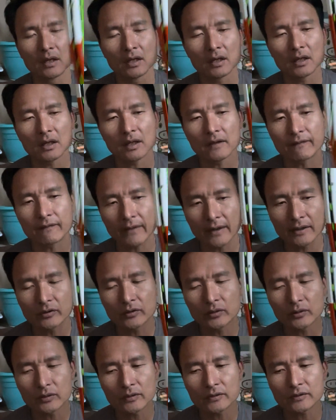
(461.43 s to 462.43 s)
If I
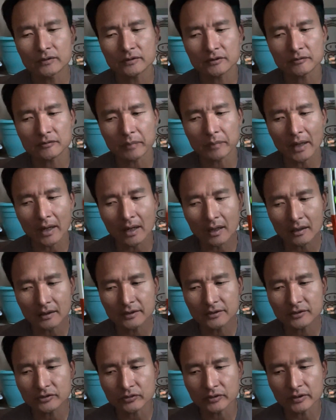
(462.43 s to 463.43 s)
use poly
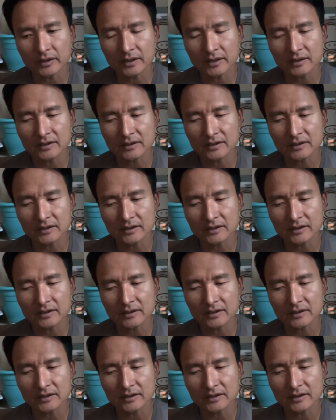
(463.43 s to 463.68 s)
string